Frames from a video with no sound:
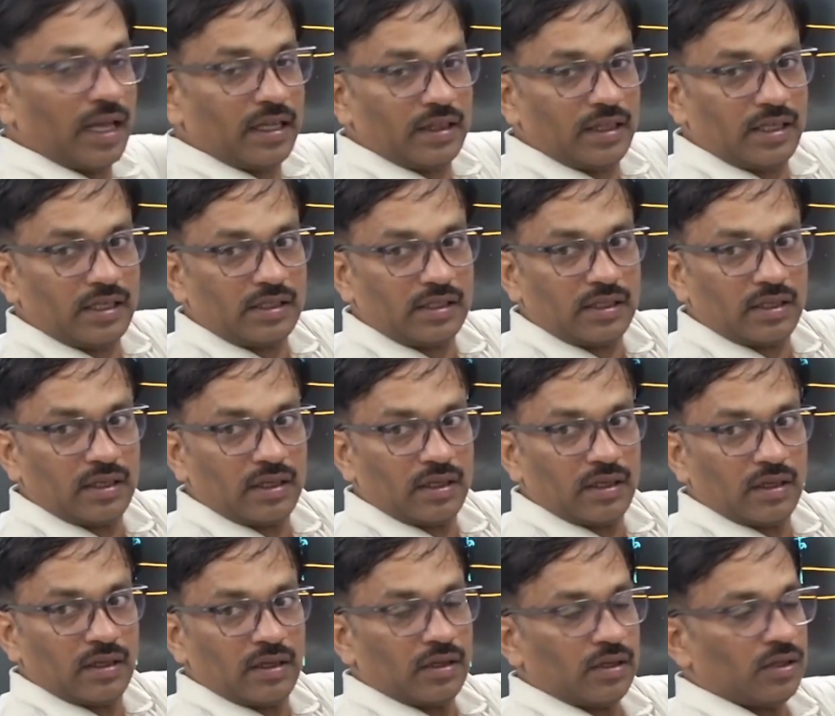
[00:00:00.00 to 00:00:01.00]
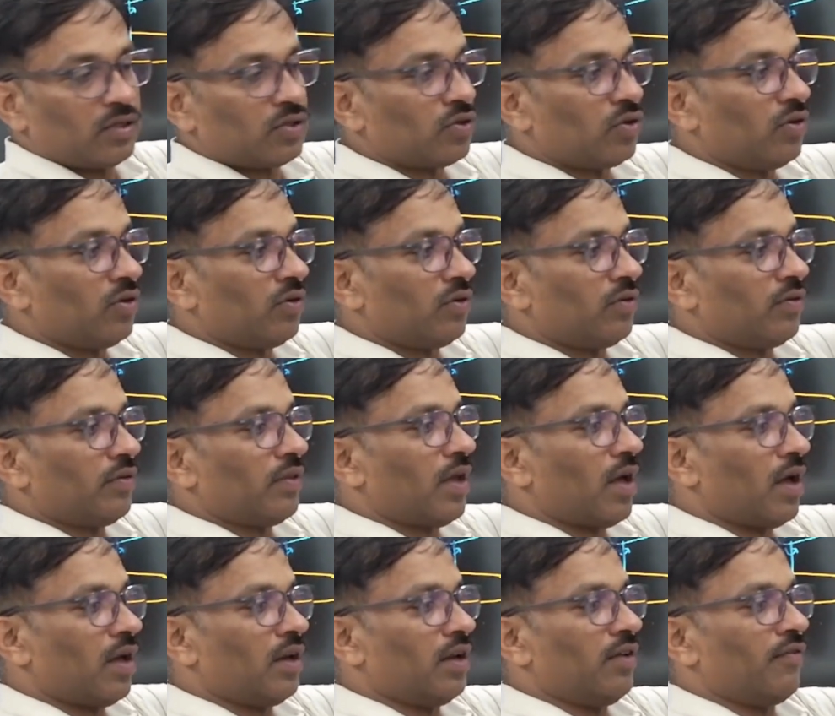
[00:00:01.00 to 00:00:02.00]
this, so or
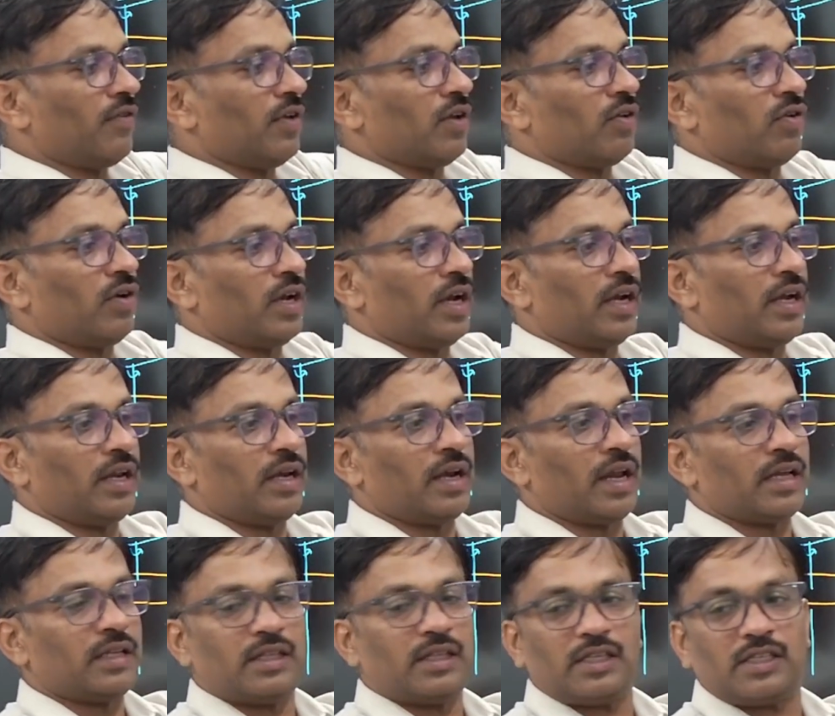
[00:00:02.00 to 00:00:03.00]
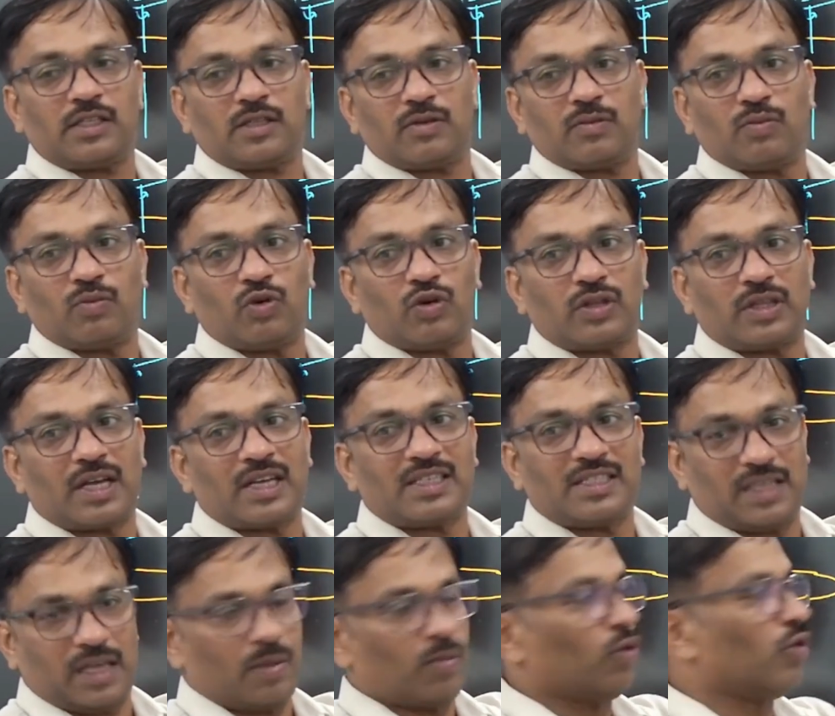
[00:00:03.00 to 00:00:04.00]
if you are rotating like this, both are
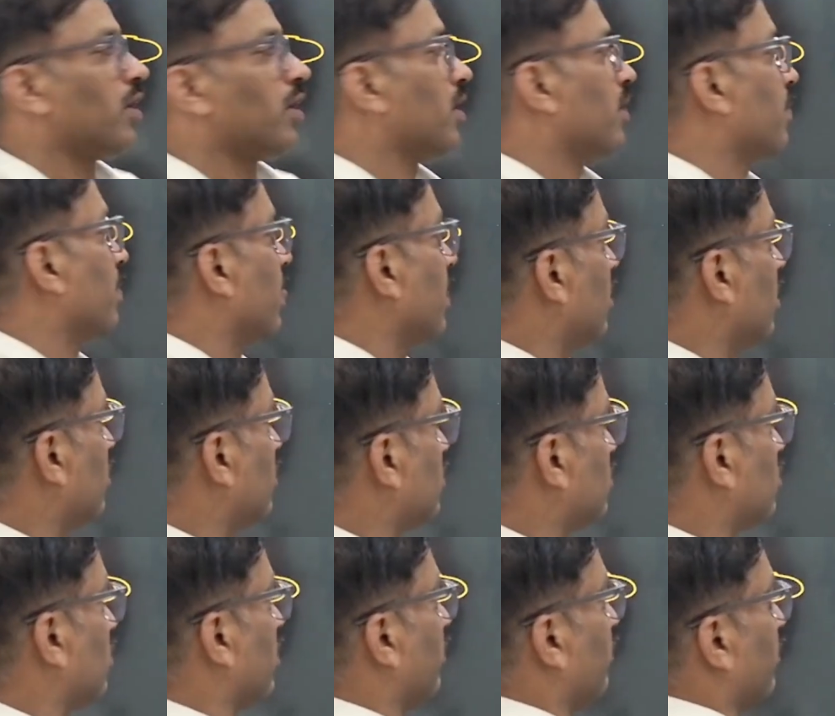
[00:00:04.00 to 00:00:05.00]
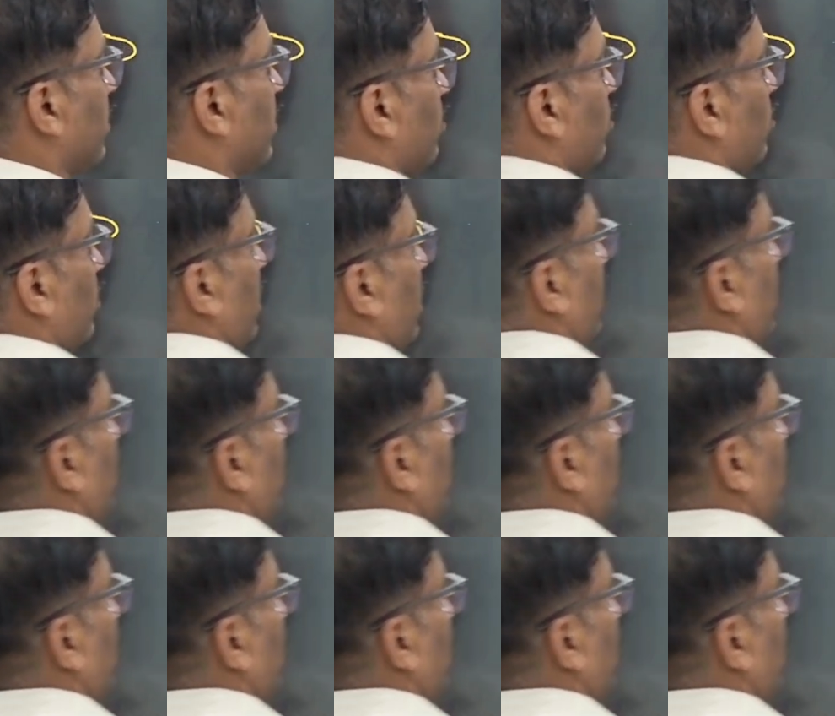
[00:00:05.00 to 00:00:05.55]
same only. So if you are rotating